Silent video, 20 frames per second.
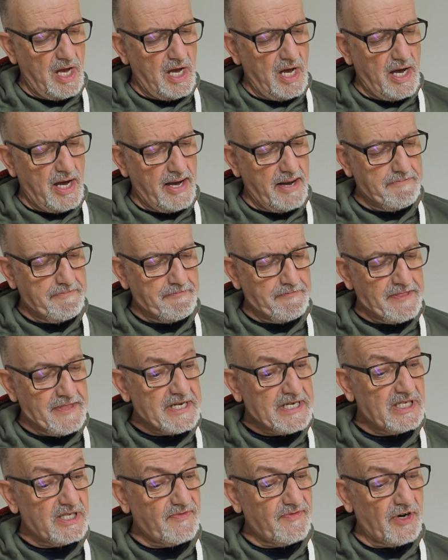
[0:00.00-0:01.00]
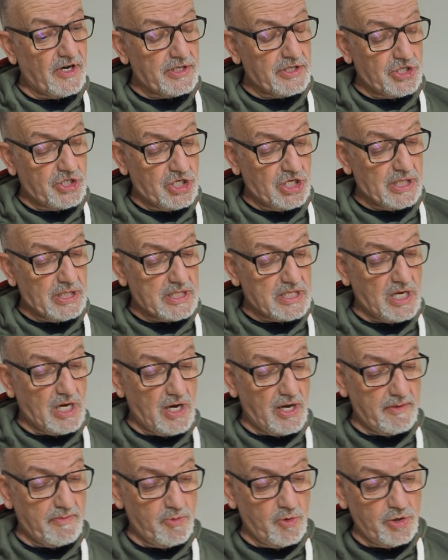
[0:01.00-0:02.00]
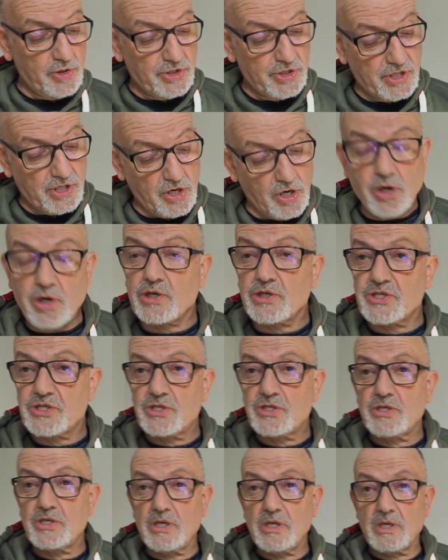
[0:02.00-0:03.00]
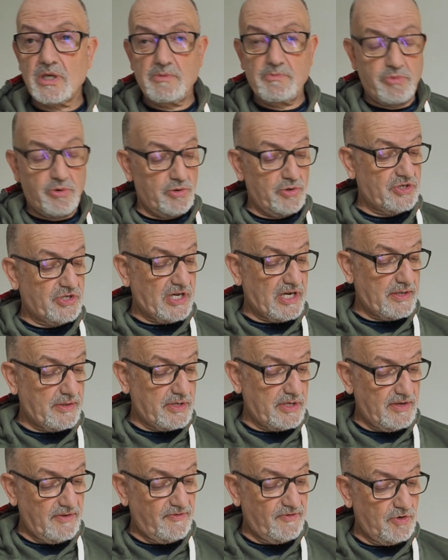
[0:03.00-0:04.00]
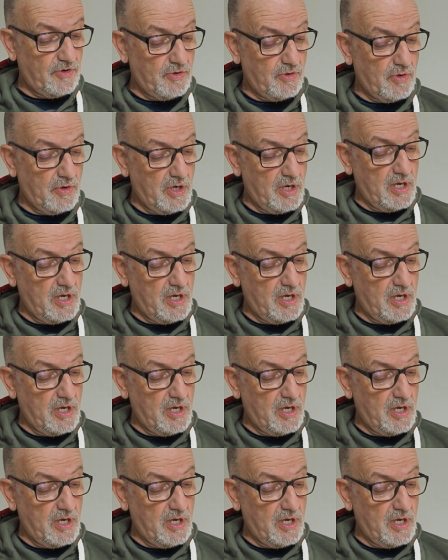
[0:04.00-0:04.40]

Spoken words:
The disadvantage at the time was the costs. It points out that if you